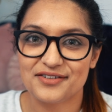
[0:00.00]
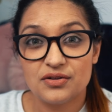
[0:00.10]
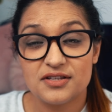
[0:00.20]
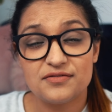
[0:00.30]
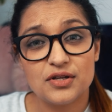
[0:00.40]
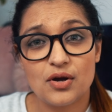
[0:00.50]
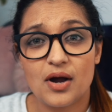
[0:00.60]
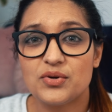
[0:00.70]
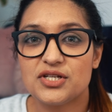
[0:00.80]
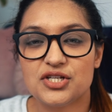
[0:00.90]
So in this video, I
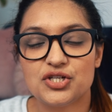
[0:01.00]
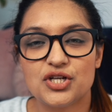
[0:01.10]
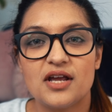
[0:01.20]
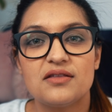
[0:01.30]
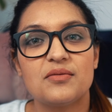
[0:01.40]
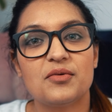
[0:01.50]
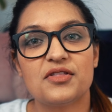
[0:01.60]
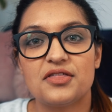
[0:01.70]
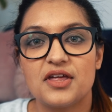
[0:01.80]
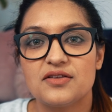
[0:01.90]
wanted to share some of
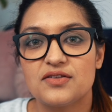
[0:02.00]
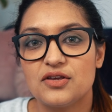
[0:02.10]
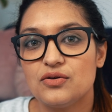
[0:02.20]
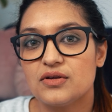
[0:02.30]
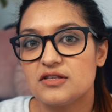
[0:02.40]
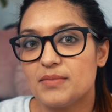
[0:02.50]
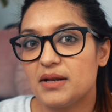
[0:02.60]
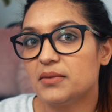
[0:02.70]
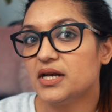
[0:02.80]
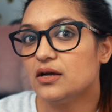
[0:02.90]
the things that you can
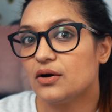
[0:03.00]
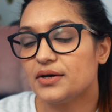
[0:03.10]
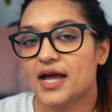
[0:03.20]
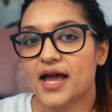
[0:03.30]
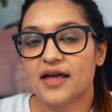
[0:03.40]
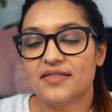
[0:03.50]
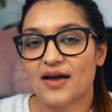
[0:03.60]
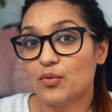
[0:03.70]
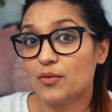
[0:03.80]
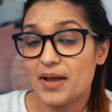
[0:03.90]
spend money on
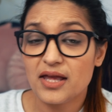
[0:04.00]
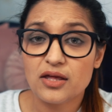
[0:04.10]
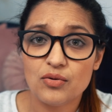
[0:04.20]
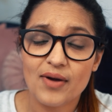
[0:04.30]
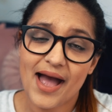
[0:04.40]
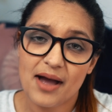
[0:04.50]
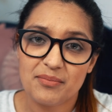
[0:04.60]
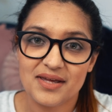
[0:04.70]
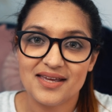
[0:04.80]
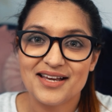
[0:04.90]
that will make you
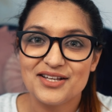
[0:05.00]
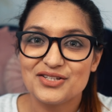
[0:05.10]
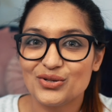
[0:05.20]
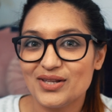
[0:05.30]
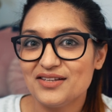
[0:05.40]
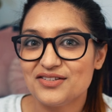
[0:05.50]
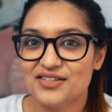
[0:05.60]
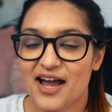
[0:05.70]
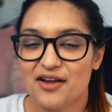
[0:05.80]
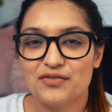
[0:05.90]
happy. So let's
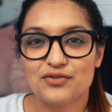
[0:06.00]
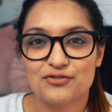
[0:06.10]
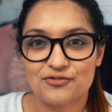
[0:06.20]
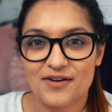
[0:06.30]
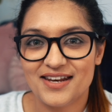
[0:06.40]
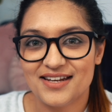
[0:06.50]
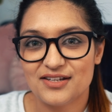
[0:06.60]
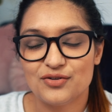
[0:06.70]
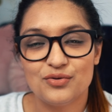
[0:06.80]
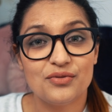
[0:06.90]
dive straight
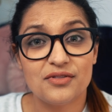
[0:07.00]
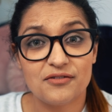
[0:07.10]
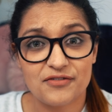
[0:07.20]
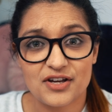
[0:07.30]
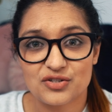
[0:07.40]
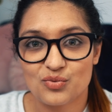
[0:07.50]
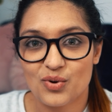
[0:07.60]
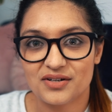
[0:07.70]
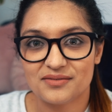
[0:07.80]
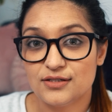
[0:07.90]
into the first
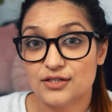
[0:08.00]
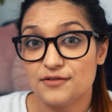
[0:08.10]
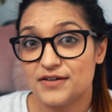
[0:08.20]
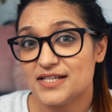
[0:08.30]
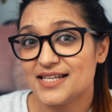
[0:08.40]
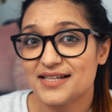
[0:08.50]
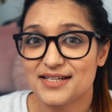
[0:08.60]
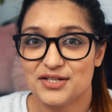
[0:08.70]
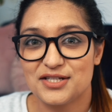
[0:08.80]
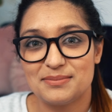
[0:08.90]
one. So the first thing that
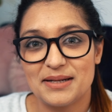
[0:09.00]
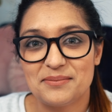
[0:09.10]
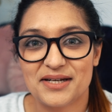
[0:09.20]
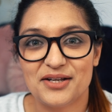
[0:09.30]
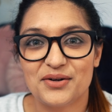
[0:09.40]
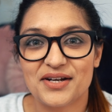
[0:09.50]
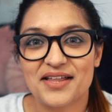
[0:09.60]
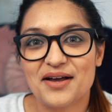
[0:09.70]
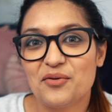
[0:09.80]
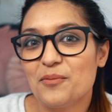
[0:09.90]
you can spend money on
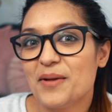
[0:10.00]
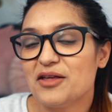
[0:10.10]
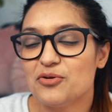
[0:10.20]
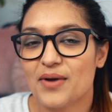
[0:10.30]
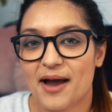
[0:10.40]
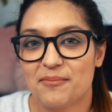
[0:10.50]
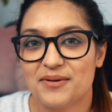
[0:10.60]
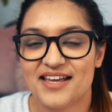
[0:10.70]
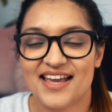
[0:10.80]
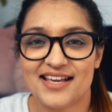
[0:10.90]
that will make you
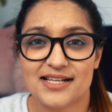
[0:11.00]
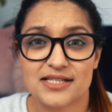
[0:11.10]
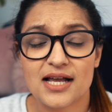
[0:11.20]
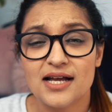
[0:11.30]
happy is